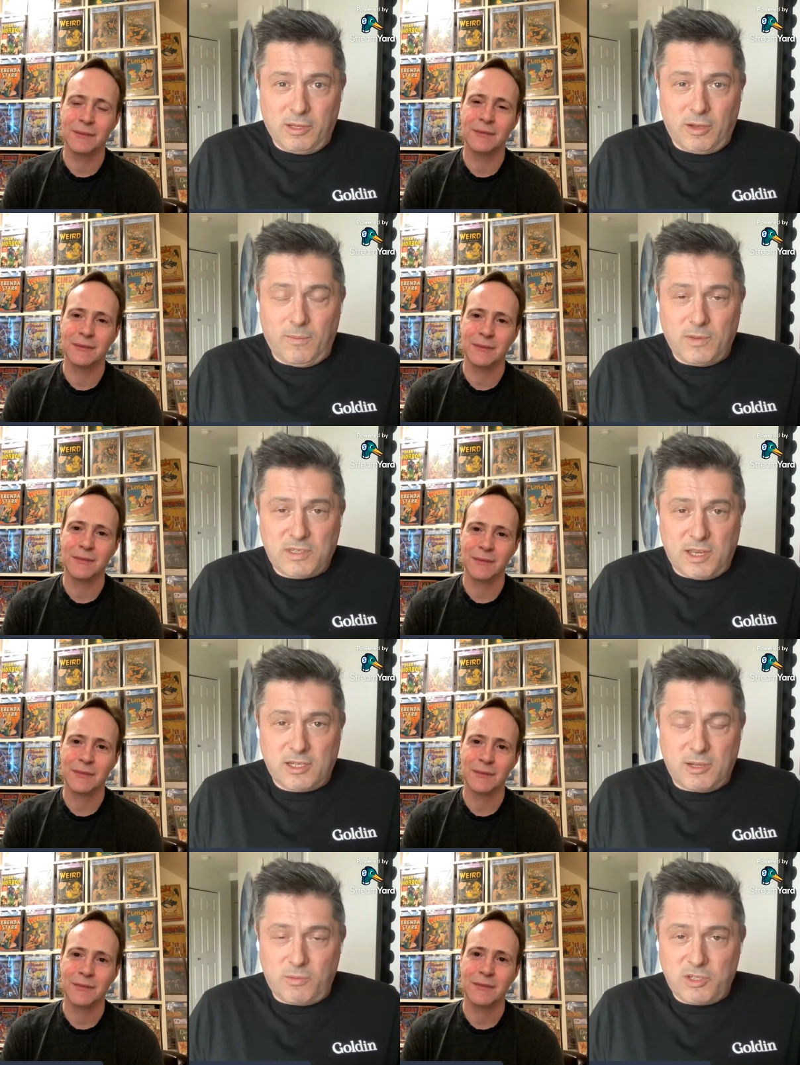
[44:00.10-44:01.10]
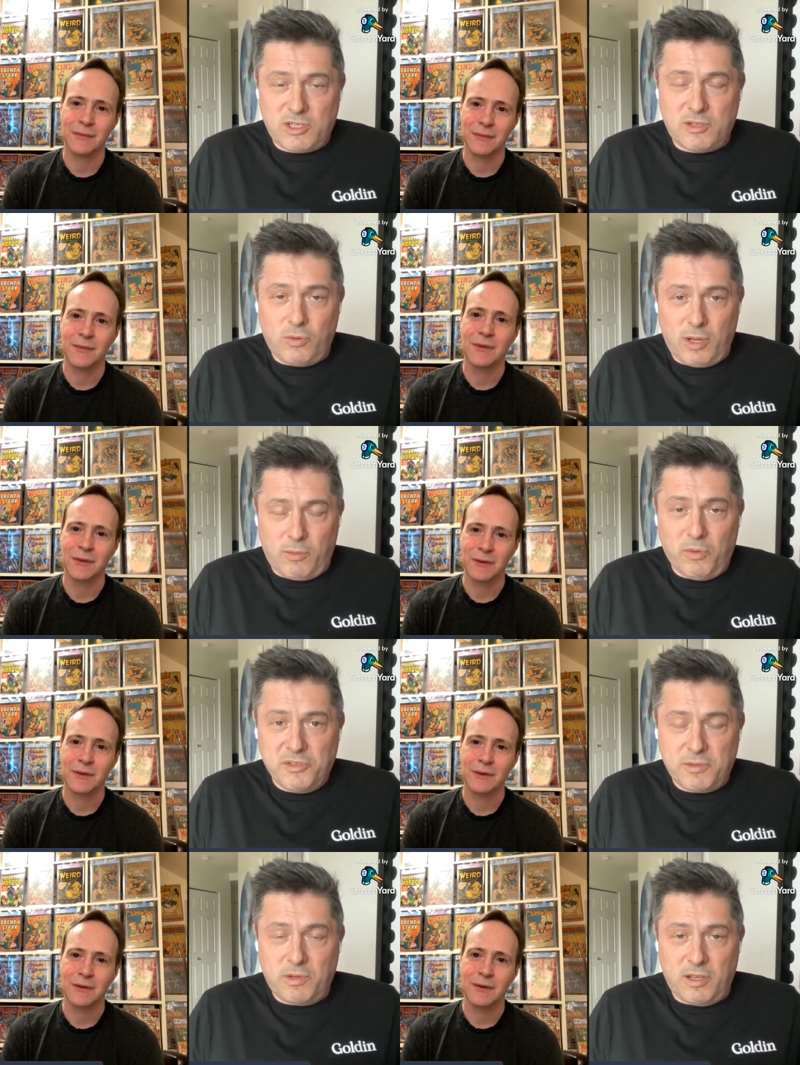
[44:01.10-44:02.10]
Speaker 1: in the mm. conversation, which is all I
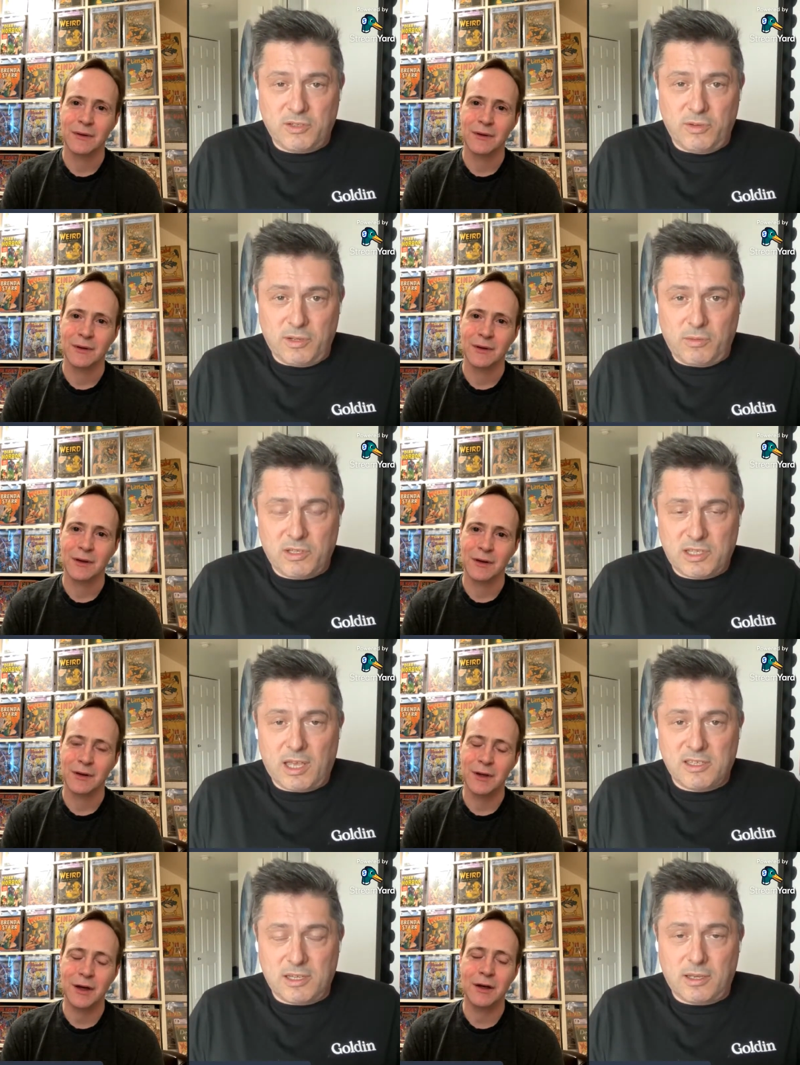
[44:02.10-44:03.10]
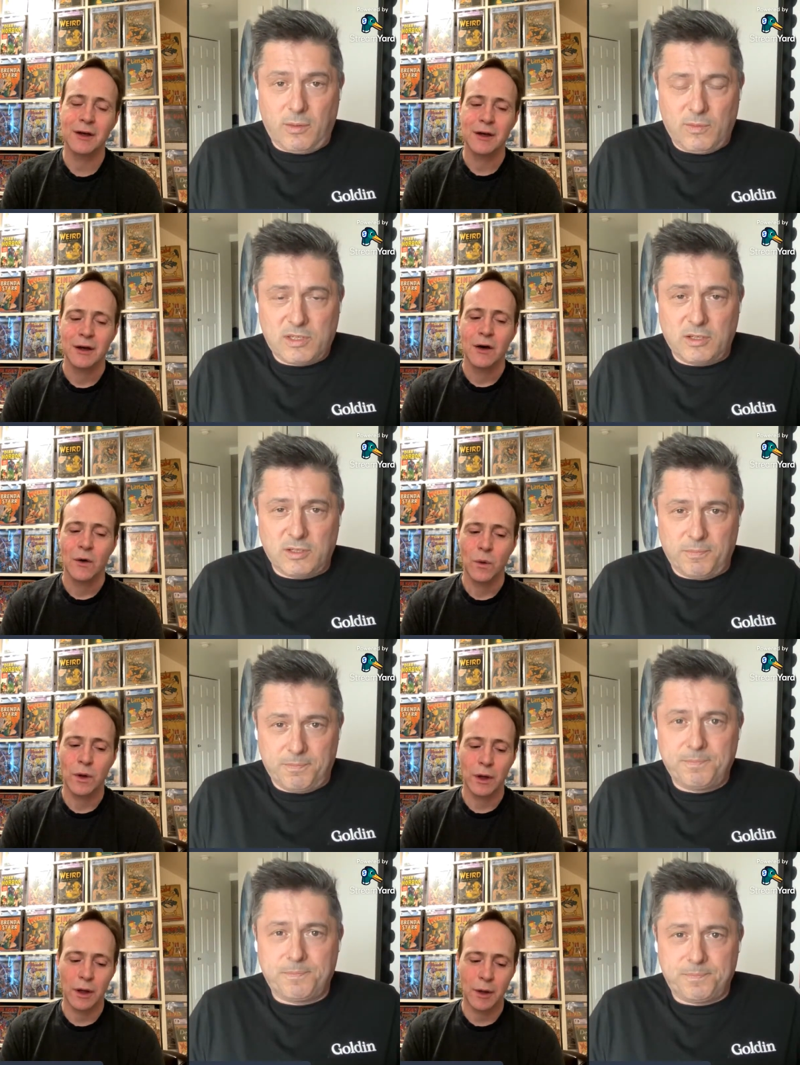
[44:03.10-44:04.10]
wanted when I joined. I wanted to get us yeah. in the conversation.
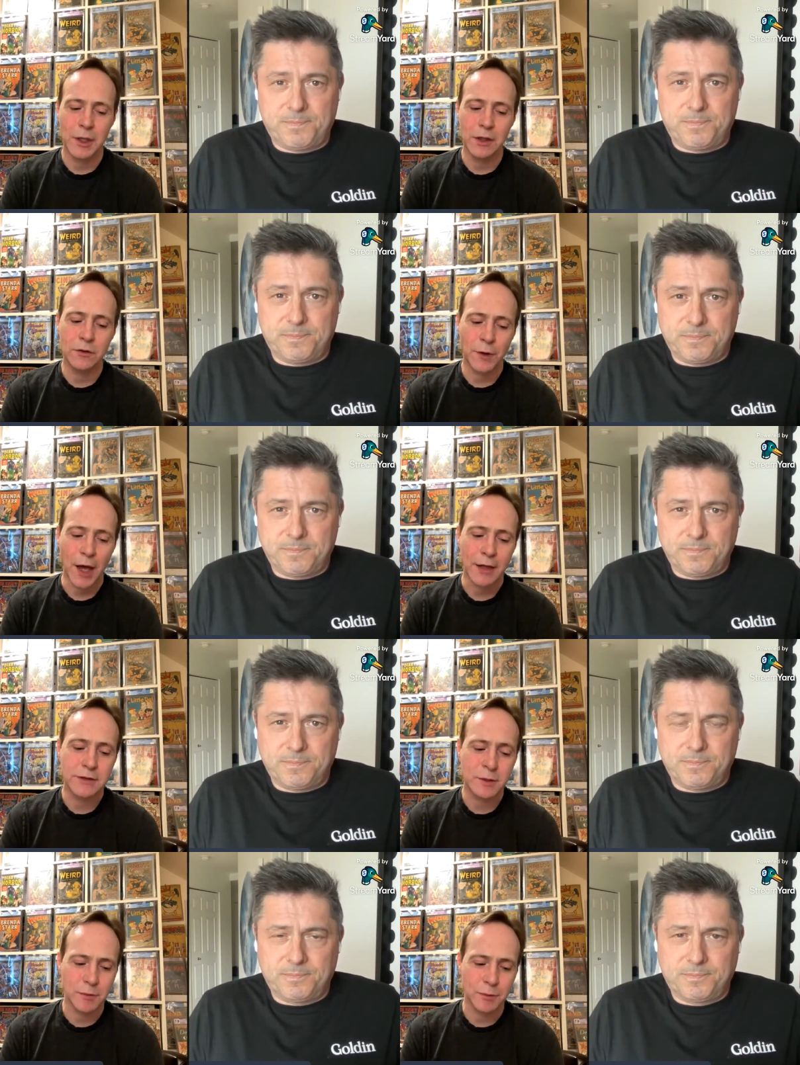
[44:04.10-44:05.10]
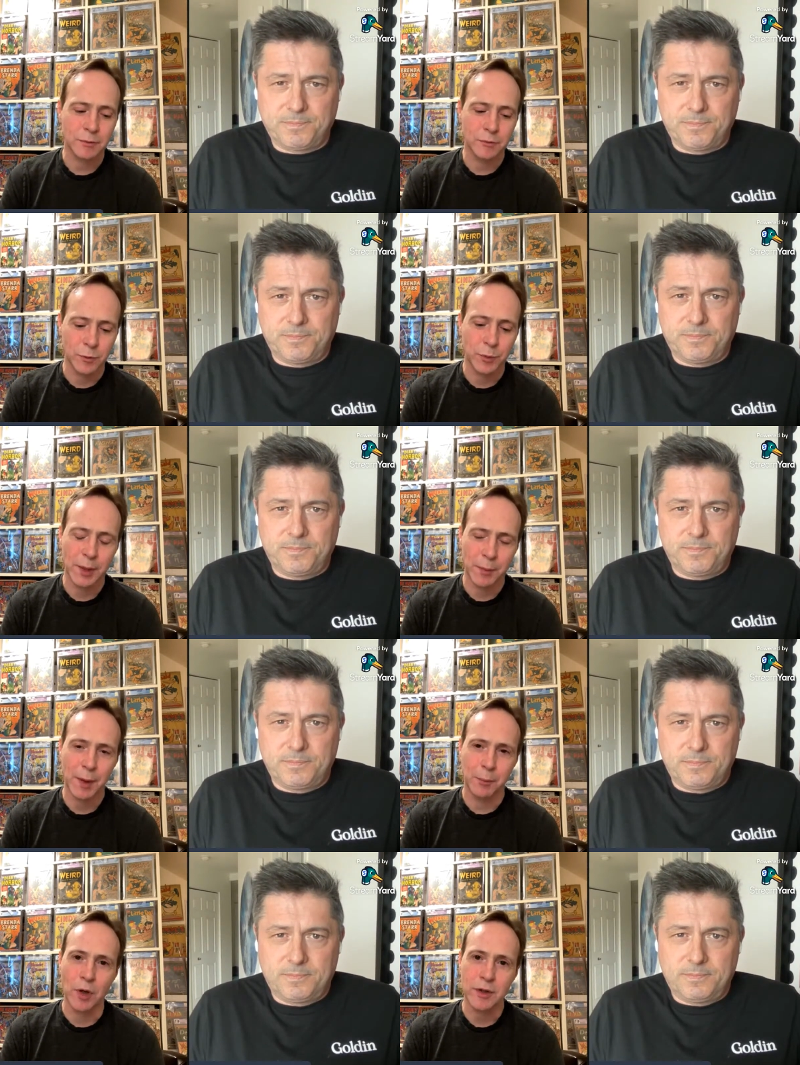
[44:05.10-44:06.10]
Speaker 2: Well, I mean, you've had some pretty
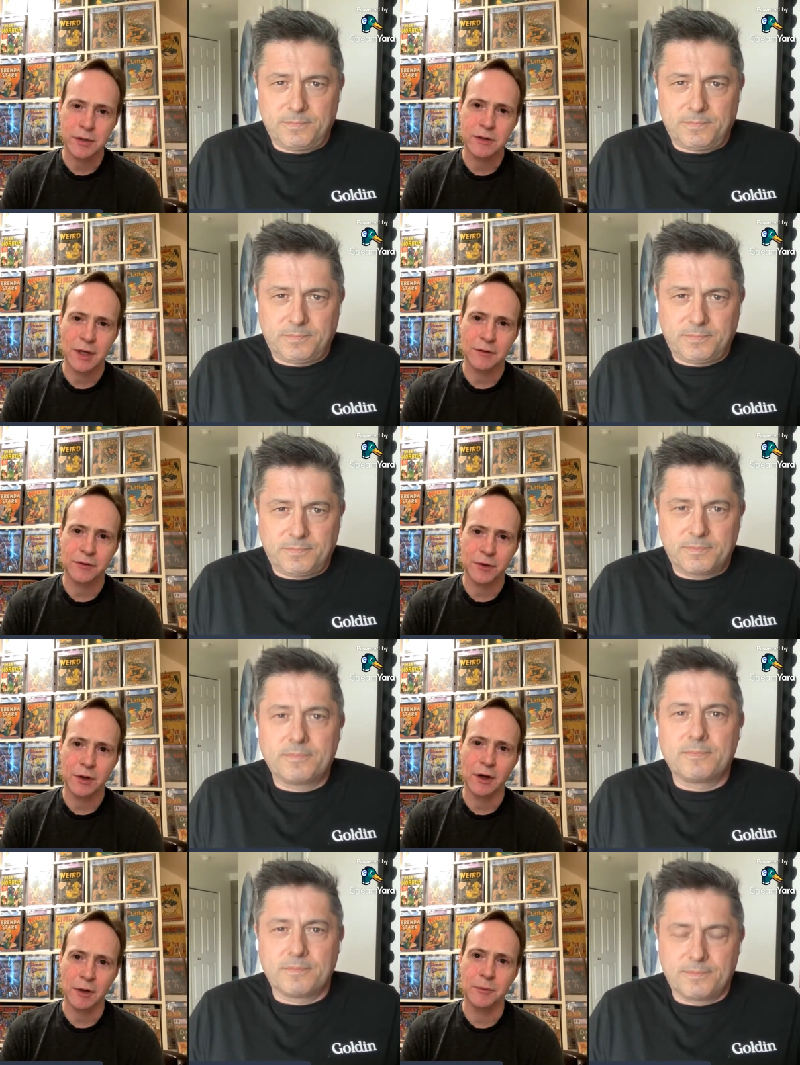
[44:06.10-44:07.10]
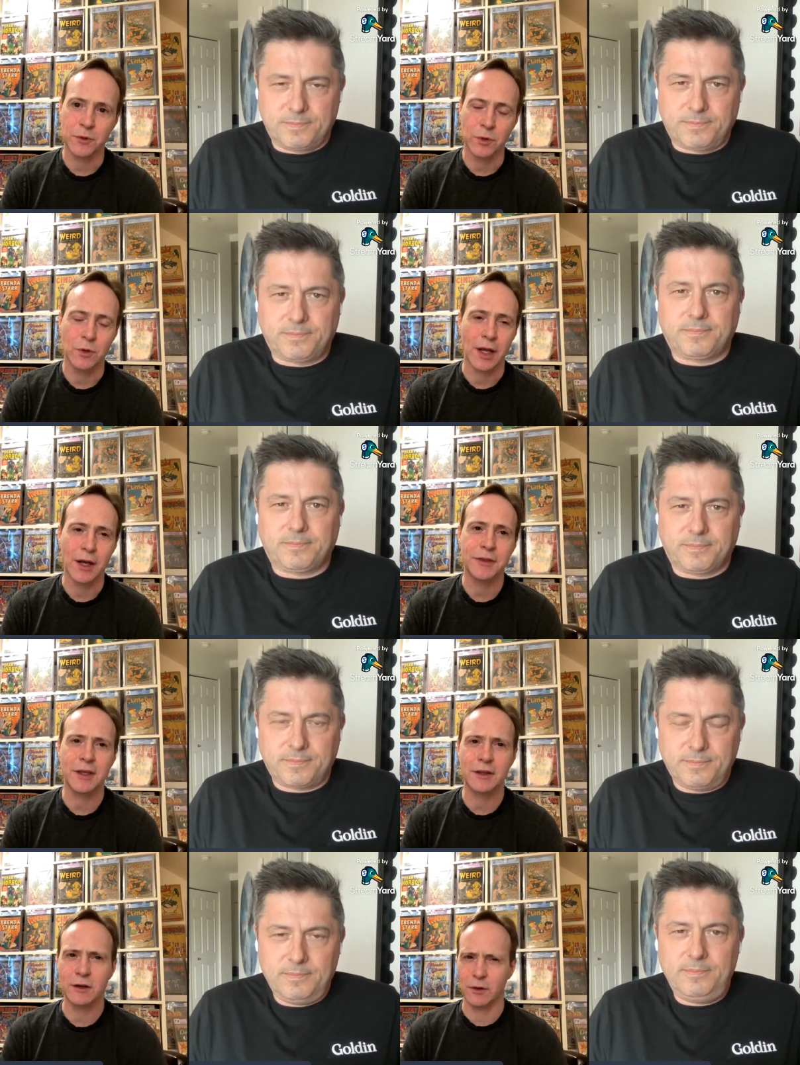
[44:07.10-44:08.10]
big books that come through, and I
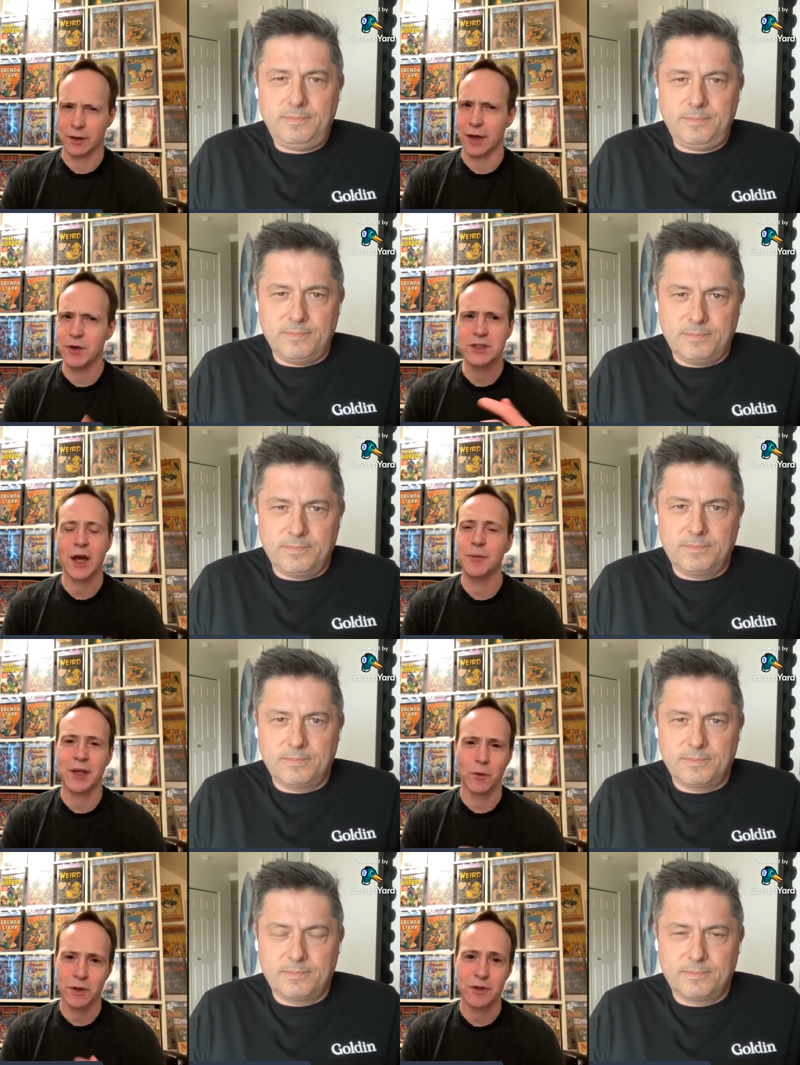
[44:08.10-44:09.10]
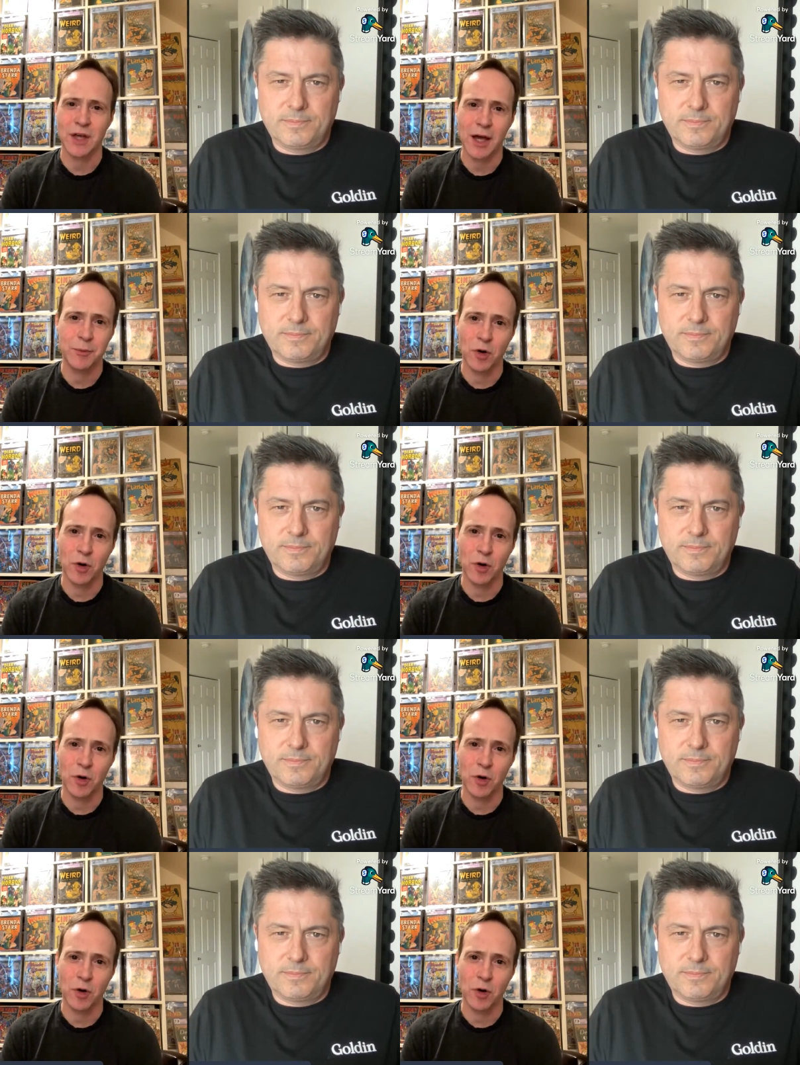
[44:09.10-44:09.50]
think every time you get one of those high